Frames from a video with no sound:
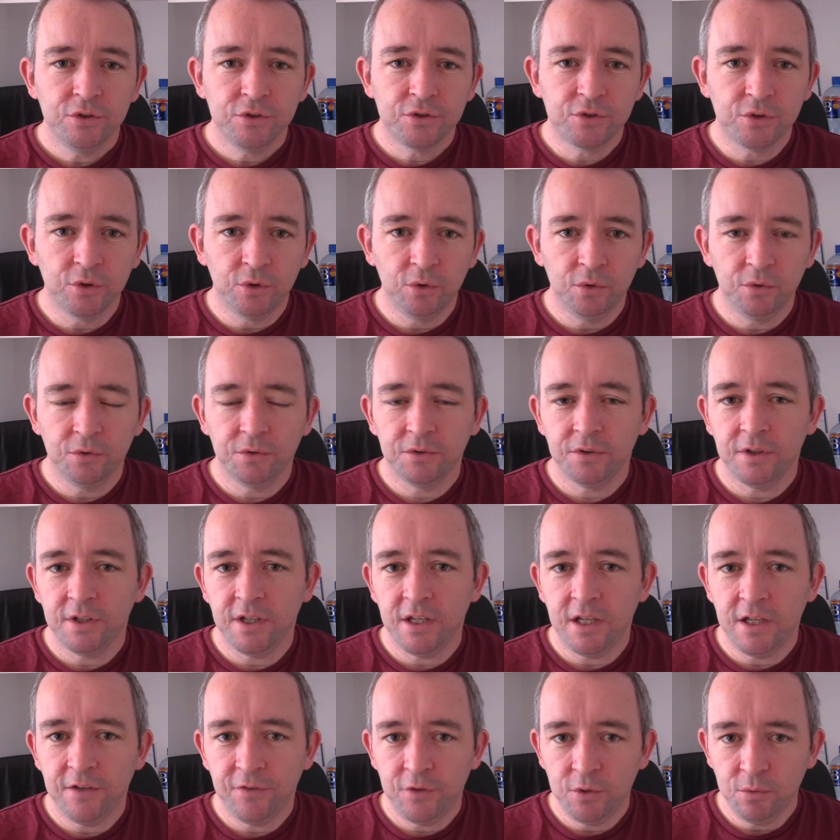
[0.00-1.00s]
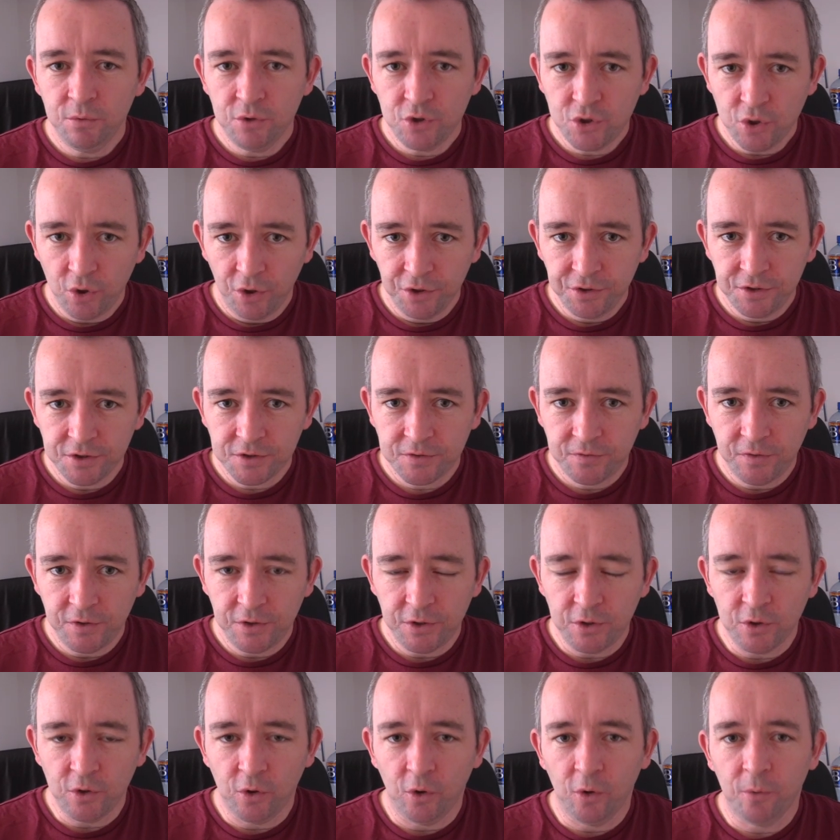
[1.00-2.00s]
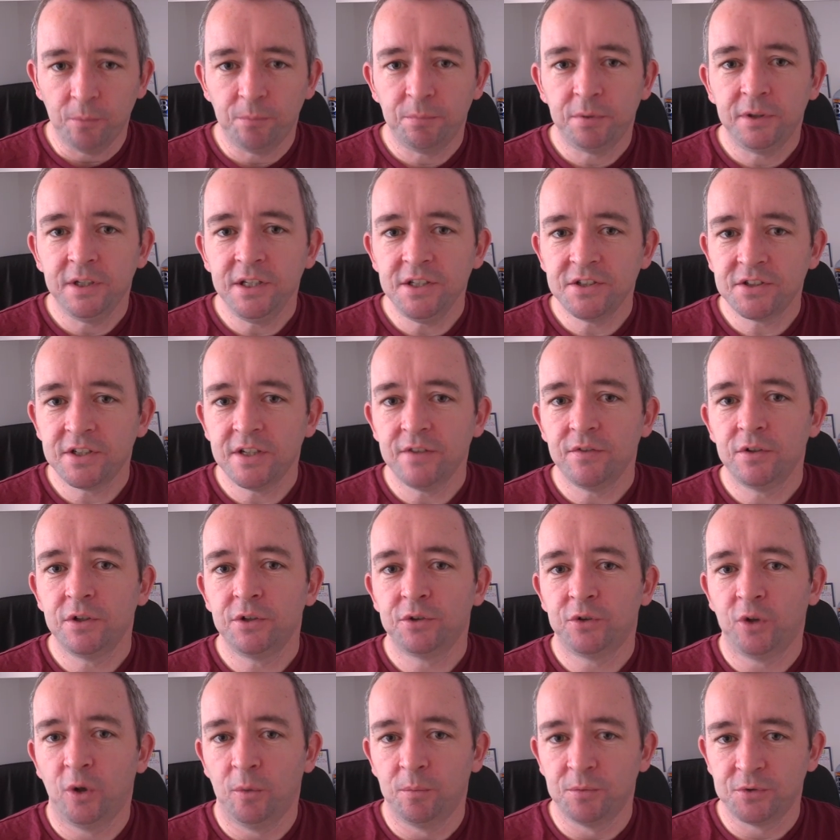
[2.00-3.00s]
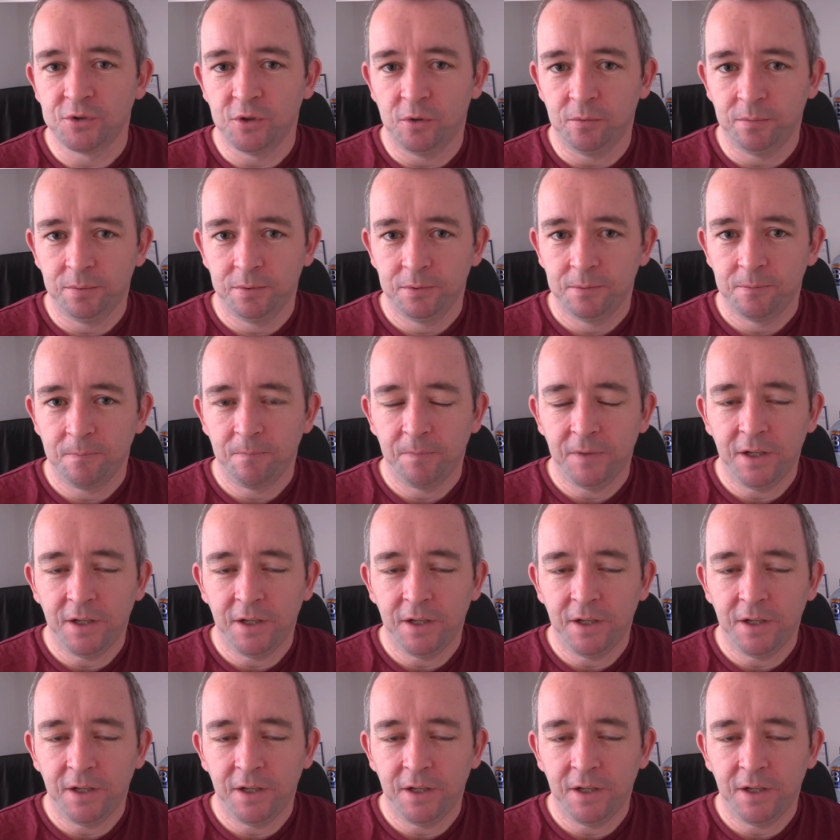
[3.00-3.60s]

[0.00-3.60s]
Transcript: So if you enjoyed this video, please give it a thumbs up.